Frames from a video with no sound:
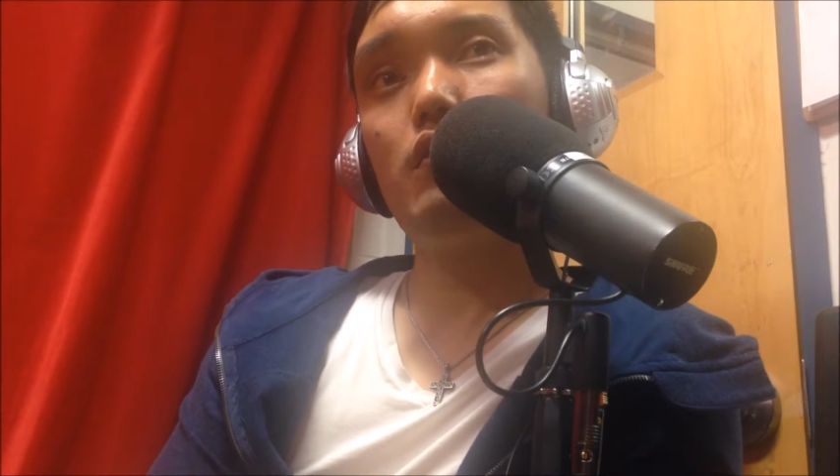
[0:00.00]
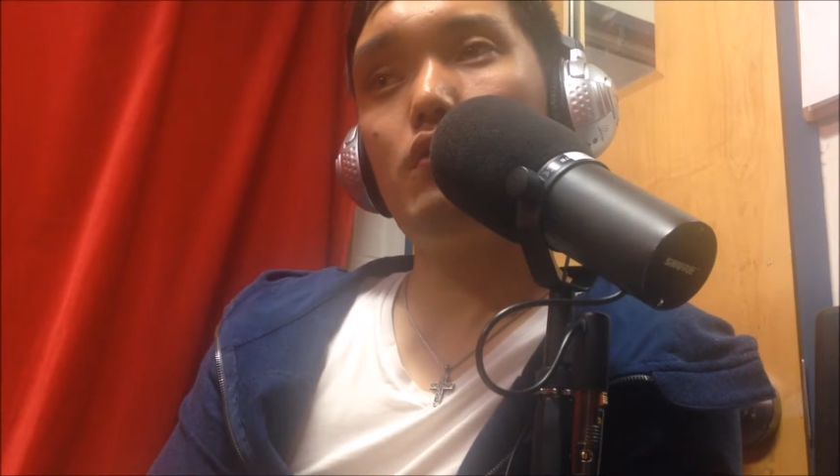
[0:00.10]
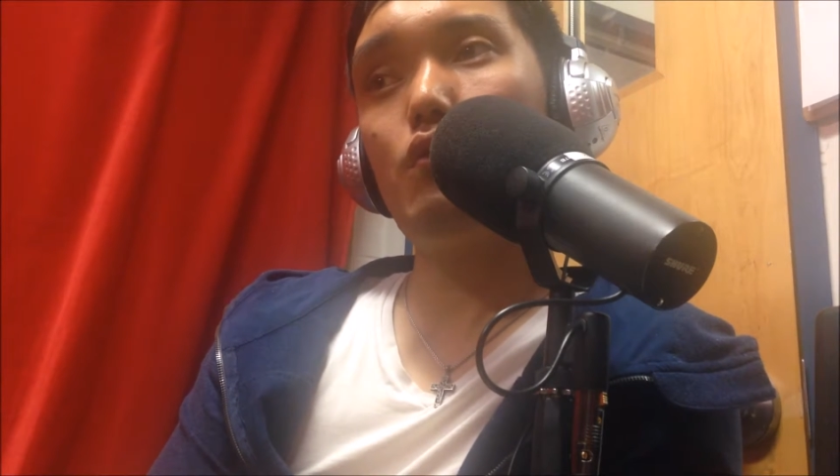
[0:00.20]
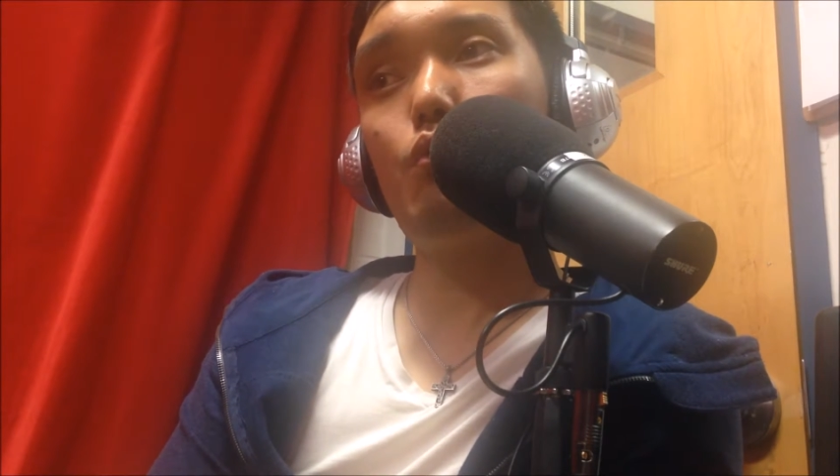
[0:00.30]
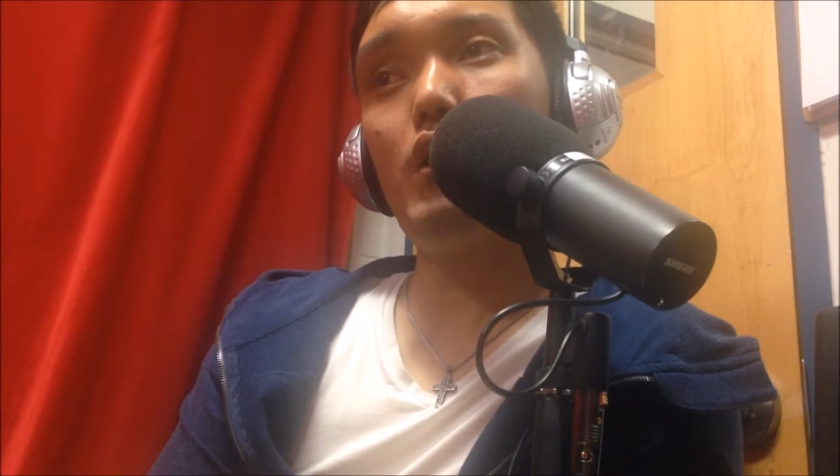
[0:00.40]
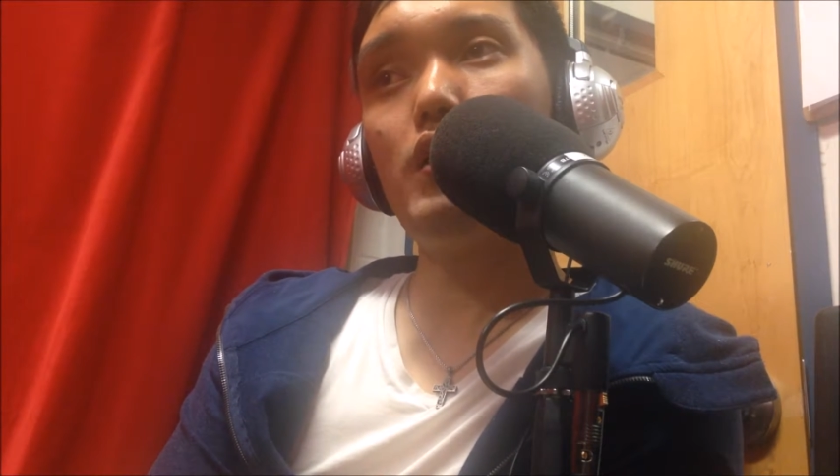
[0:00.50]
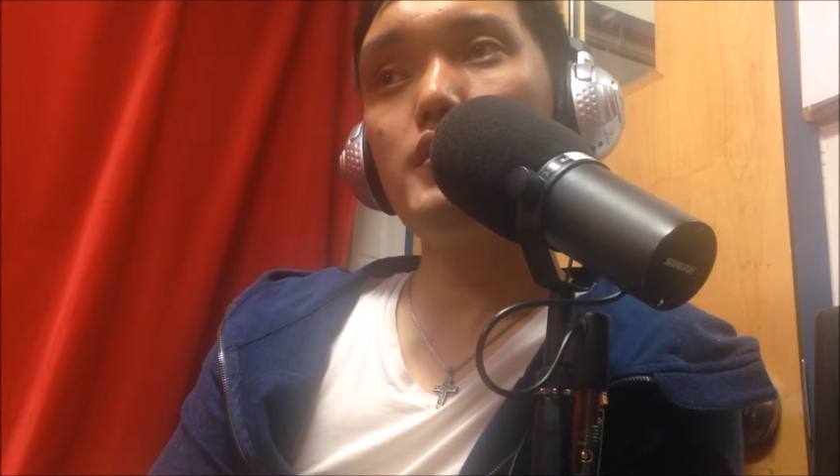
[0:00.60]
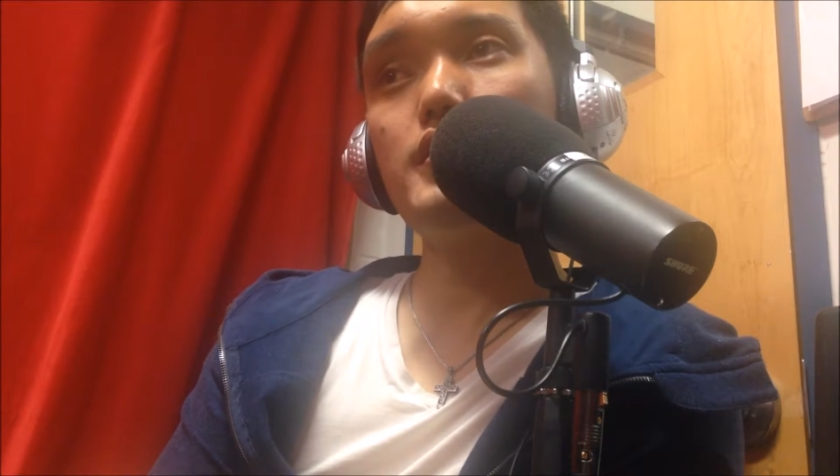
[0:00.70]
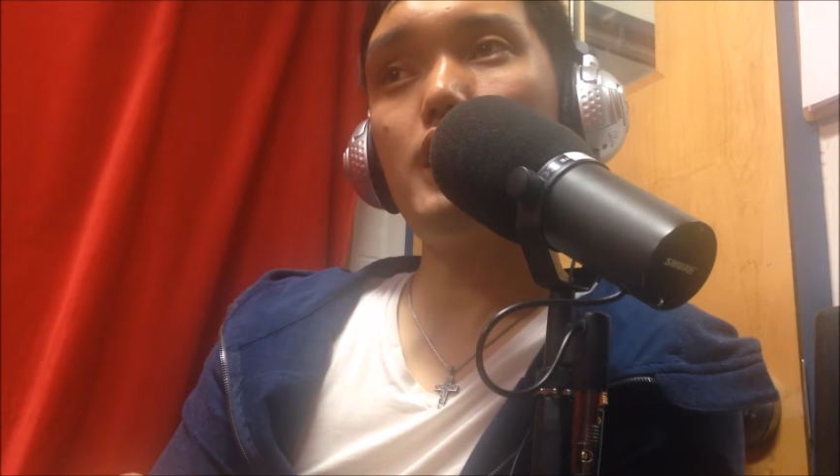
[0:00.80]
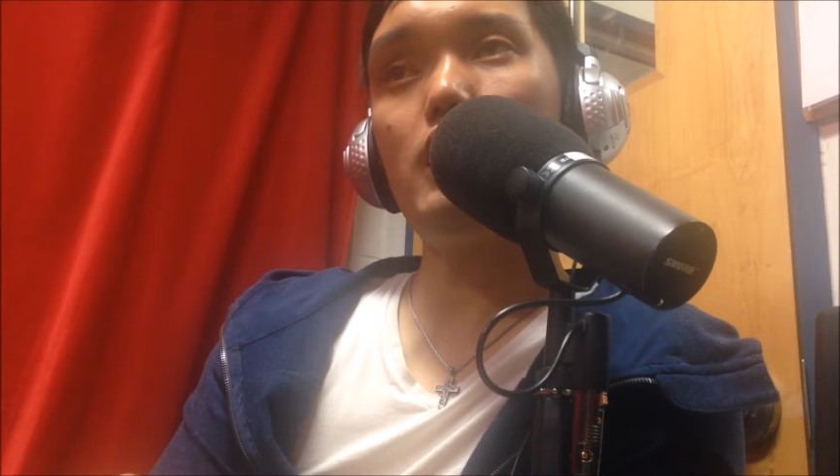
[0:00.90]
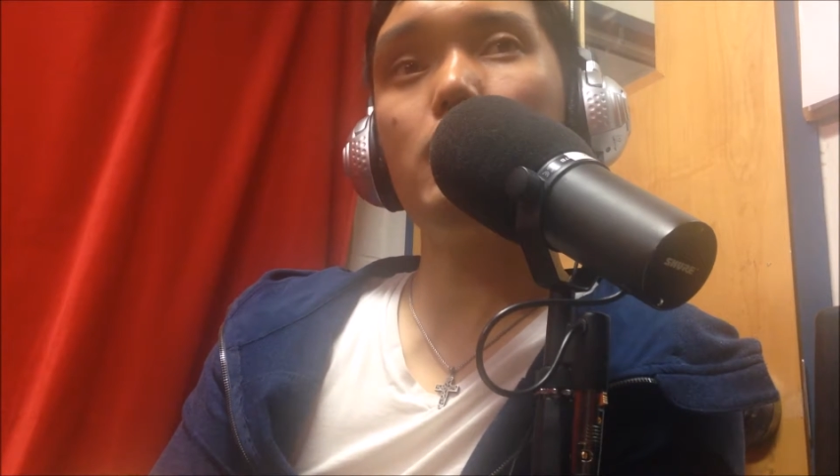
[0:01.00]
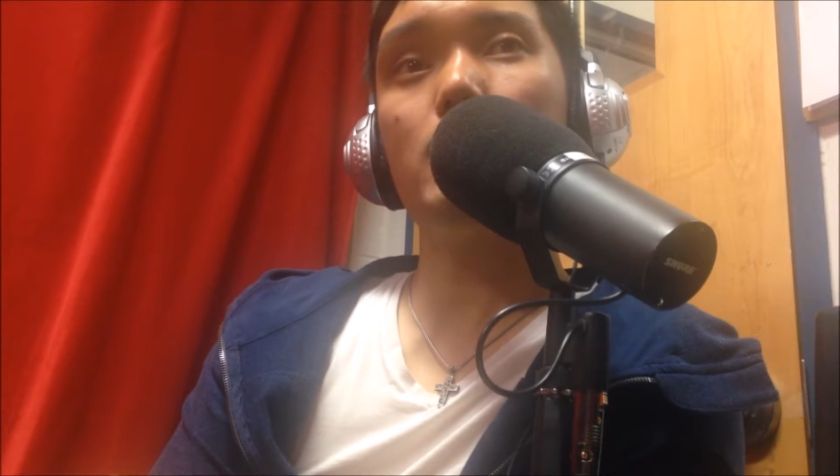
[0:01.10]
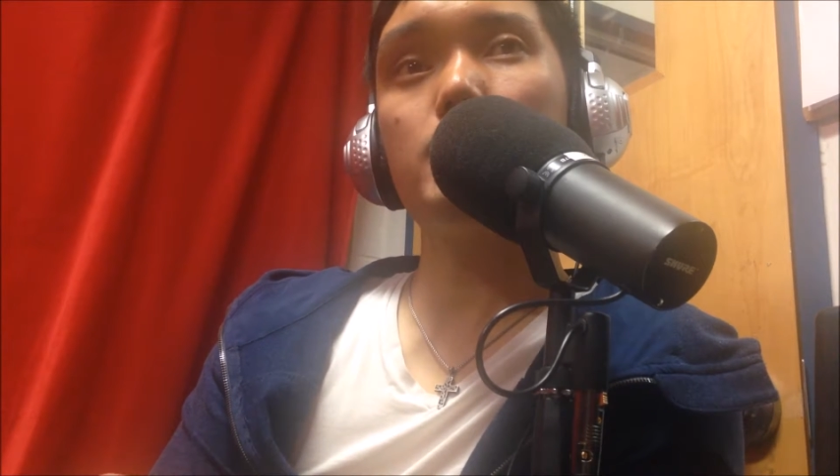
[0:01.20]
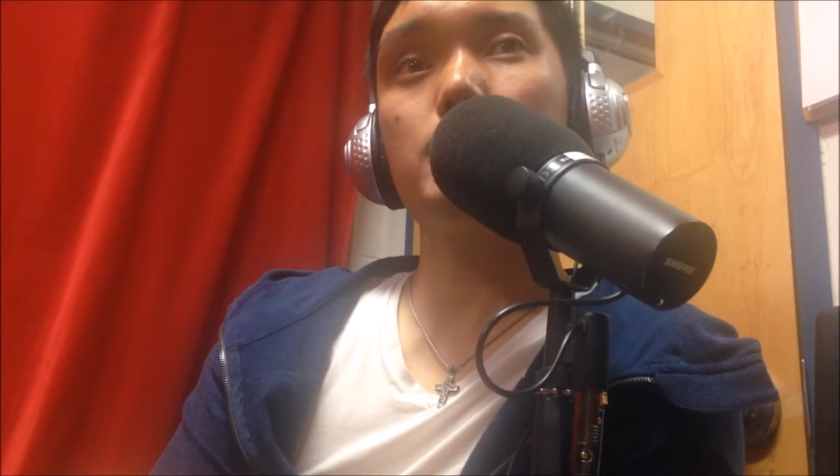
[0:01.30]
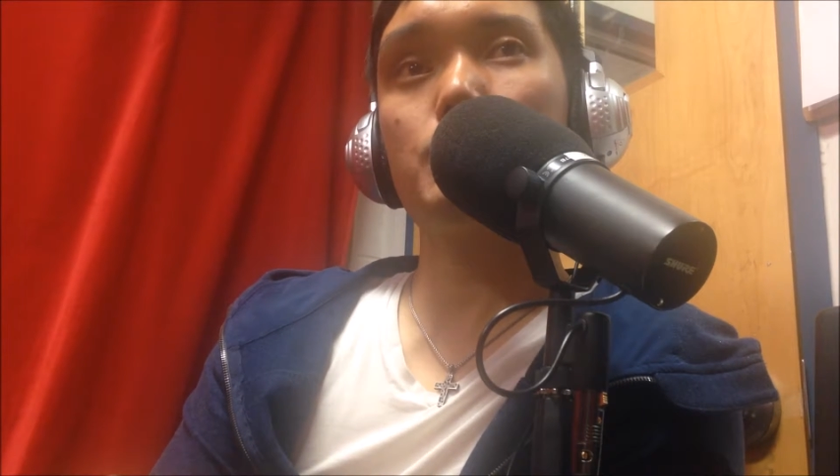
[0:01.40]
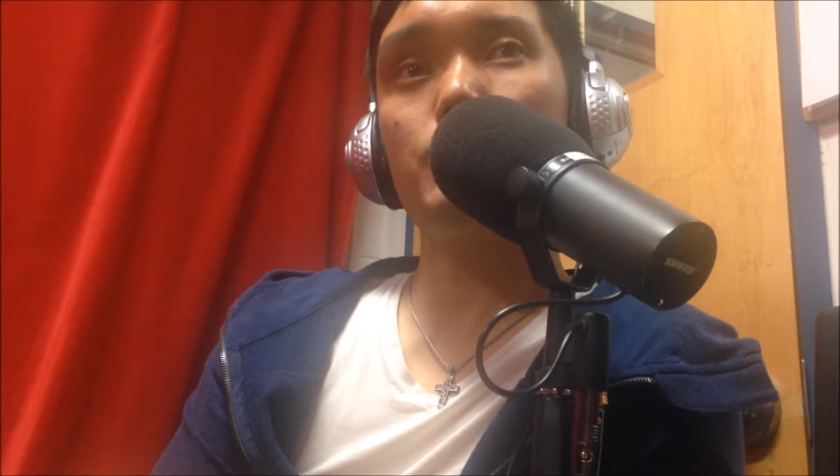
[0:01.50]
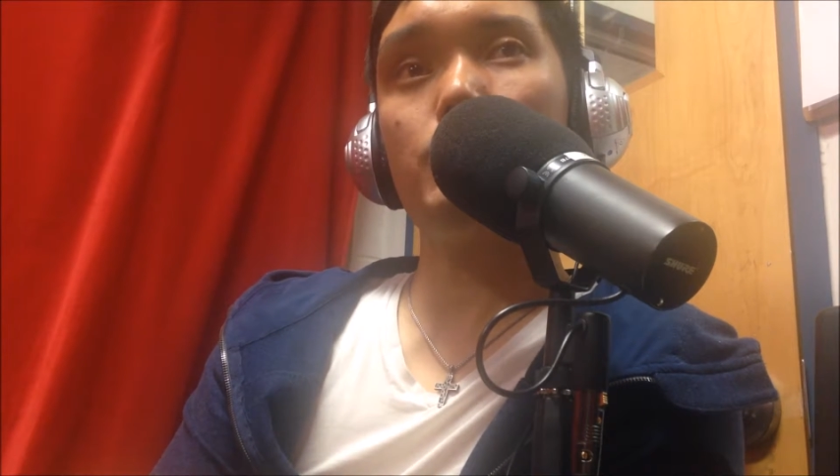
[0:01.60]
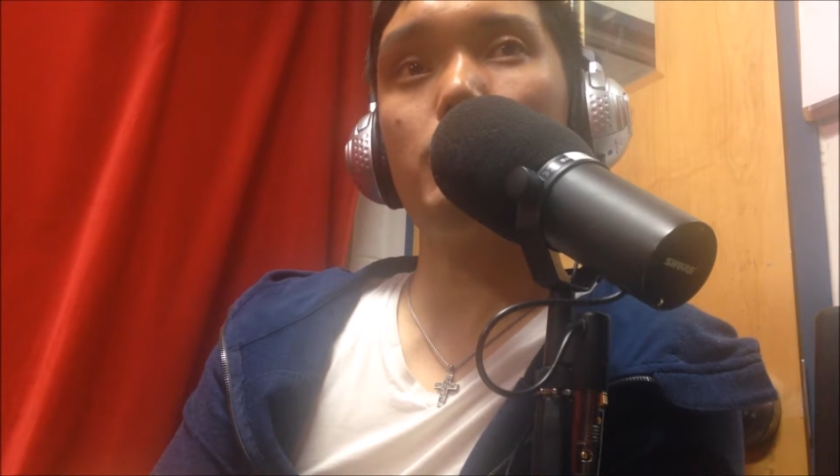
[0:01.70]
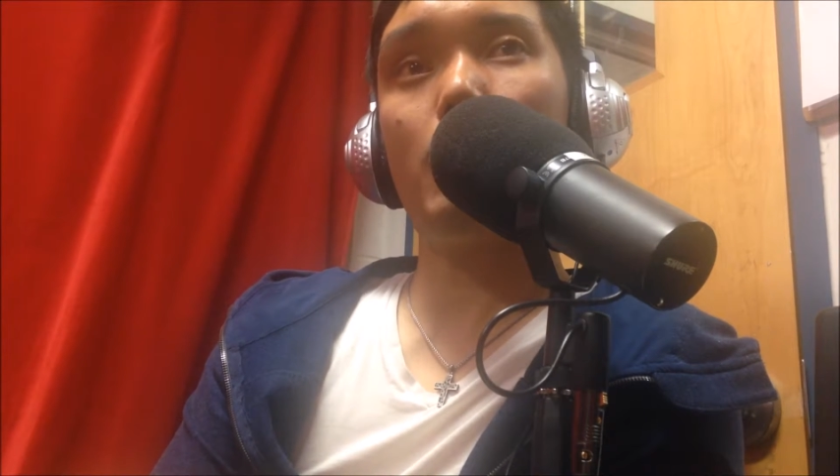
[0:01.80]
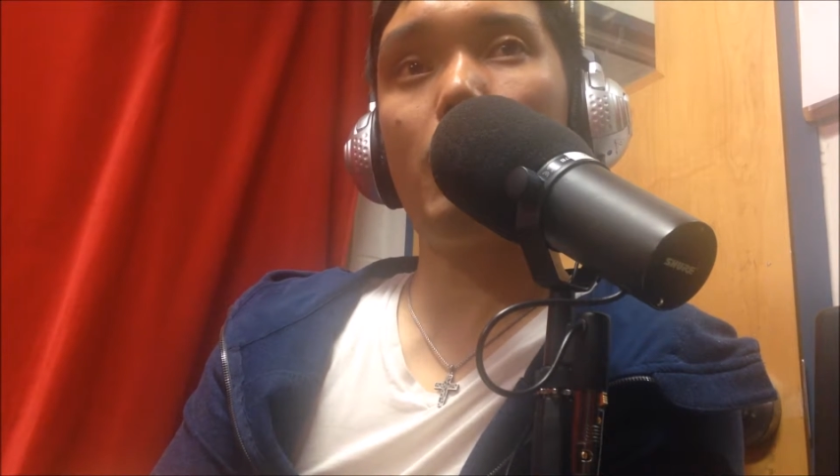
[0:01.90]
What he's saying is true,